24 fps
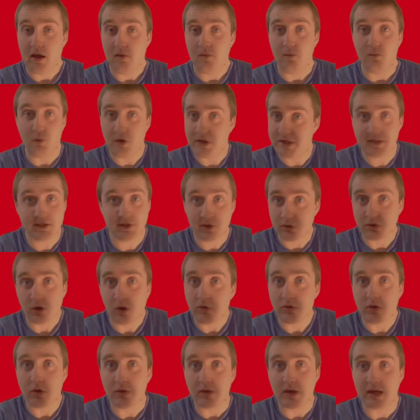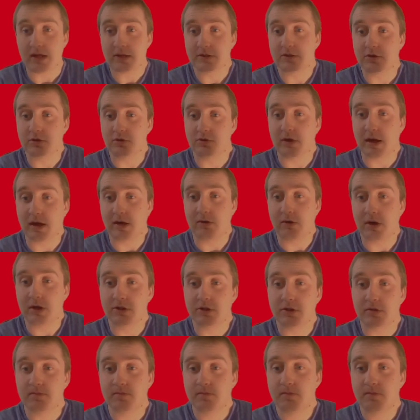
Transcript: We still don't know the answer to that question.